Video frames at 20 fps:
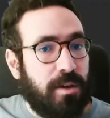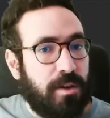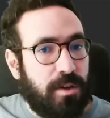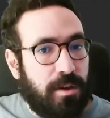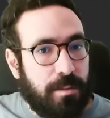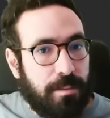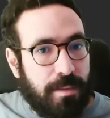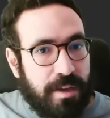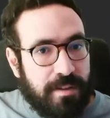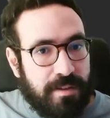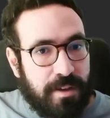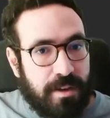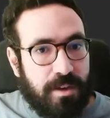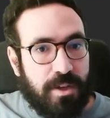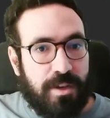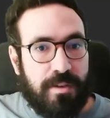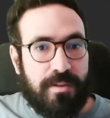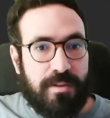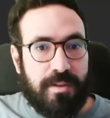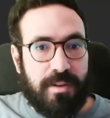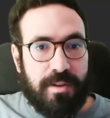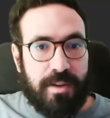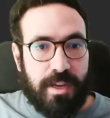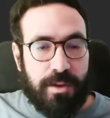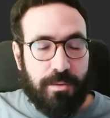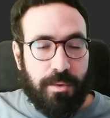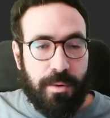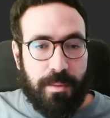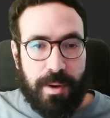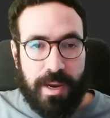the messages
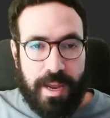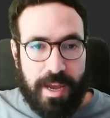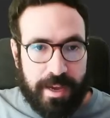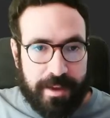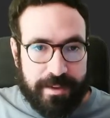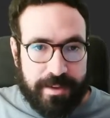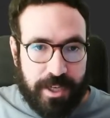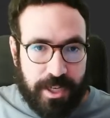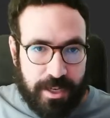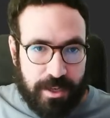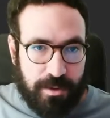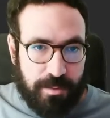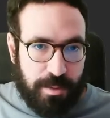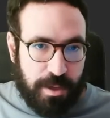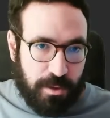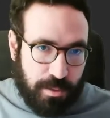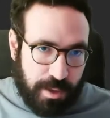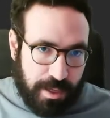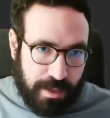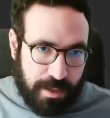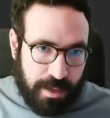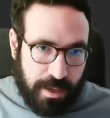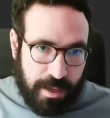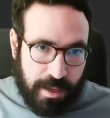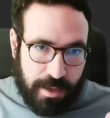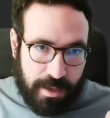that we will exchange between